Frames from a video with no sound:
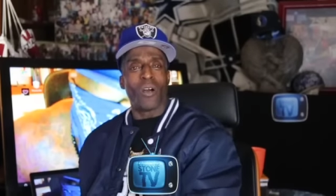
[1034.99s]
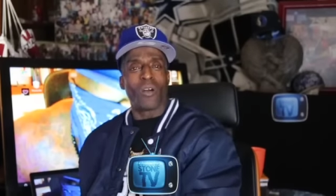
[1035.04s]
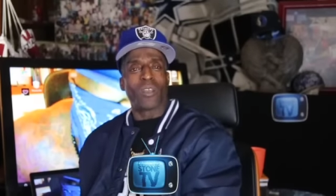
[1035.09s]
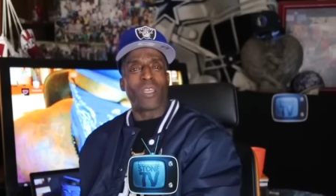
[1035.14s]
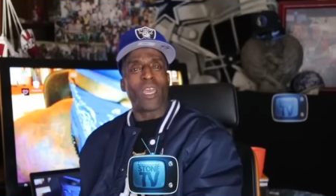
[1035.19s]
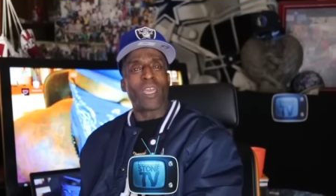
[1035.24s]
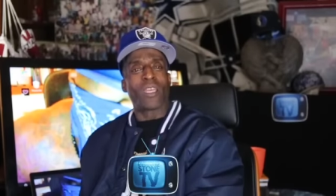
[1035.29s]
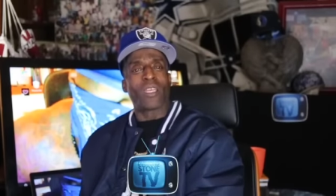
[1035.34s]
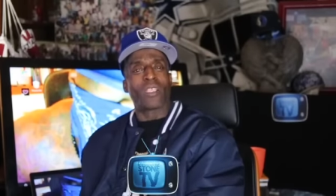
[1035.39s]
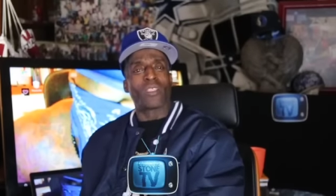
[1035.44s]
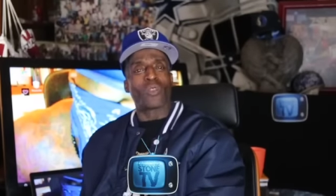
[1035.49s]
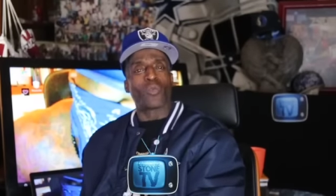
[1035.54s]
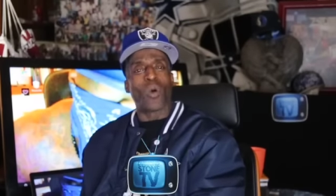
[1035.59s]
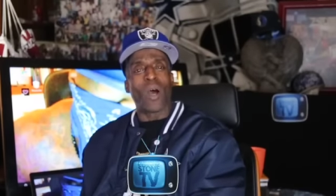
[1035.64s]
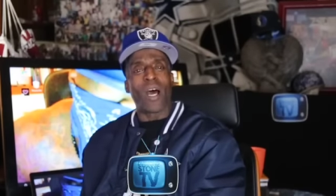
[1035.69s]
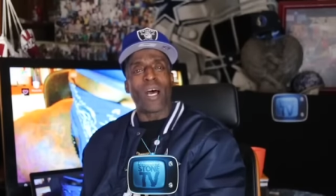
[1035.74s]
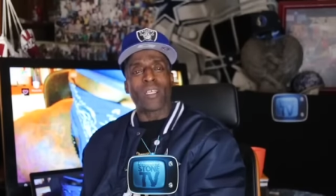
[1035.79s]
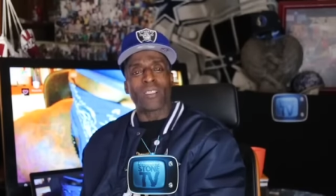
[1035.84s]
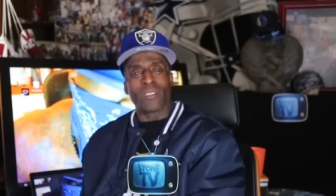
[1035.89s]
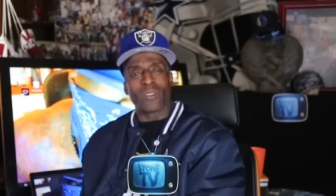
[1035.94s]
Okay, cause
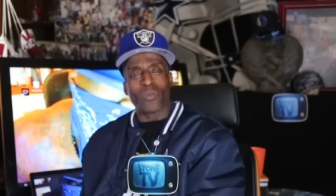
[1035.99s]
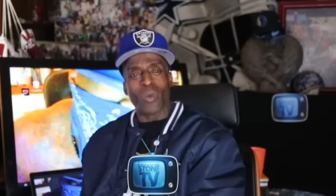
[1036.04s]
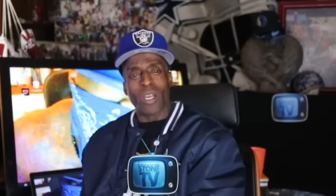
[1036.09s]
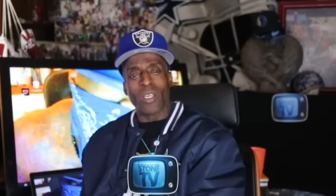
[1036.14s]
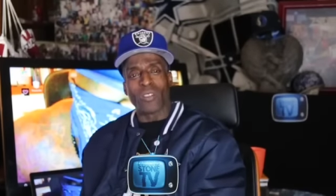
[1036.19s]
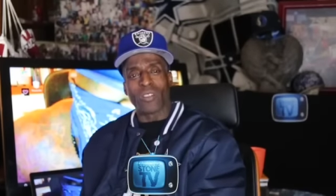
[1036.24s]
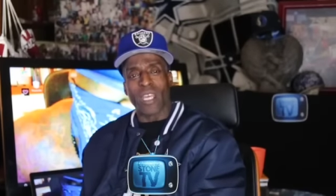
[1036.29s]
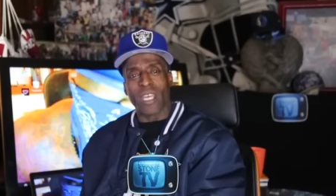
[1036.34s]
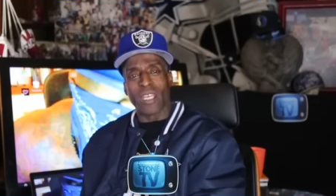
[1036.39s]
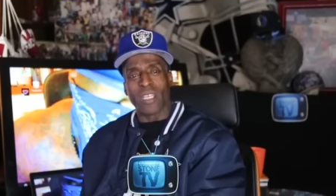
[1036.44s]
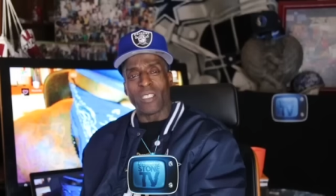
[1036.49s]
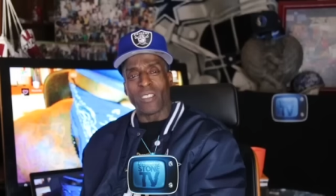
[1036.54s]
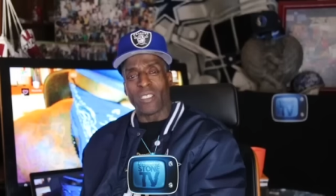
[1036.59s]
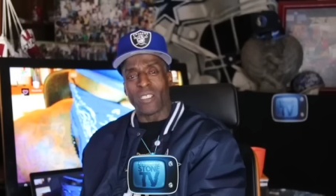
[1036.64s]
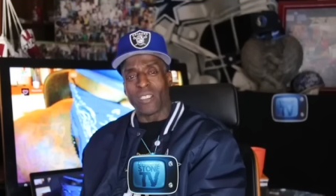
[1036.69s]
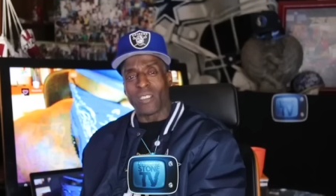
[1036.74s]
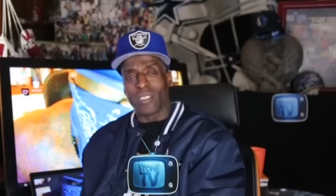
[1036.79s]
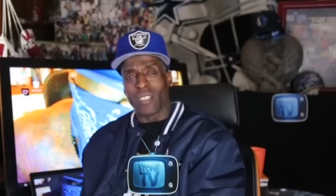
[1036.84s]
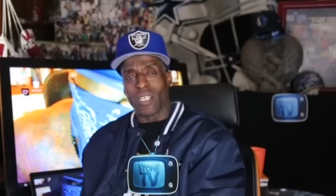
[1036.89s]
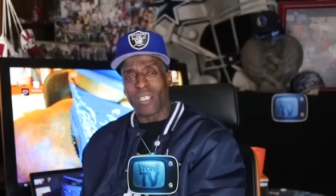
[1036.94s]
why you think he
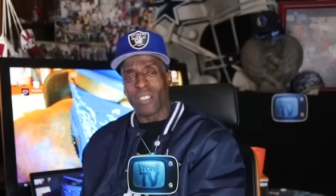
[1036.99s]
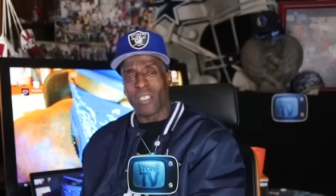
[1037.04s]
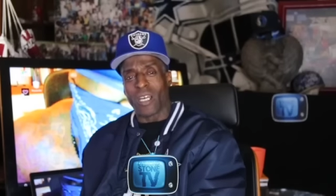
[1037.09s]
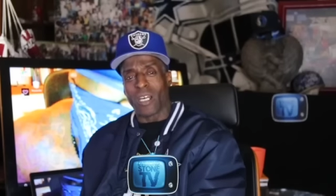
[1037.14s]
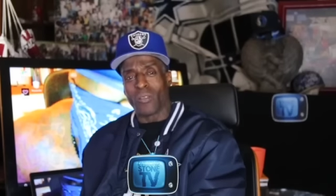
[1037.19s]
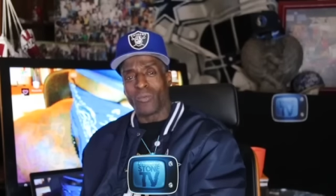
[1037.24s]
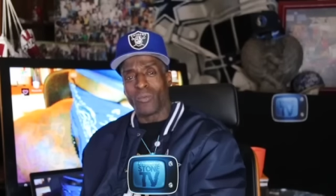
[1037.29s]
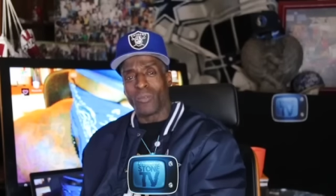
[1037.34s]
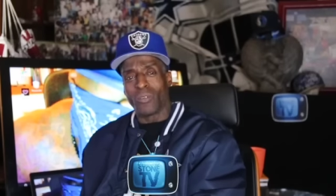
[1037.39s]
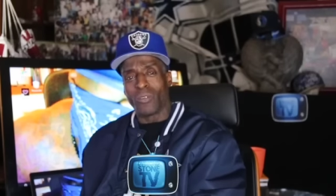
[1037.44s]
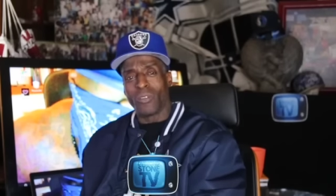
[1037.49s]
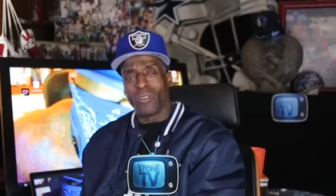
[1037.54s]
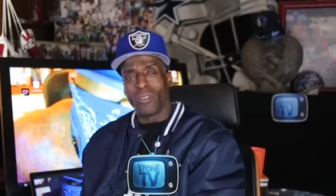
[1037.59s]
did that, Diamond?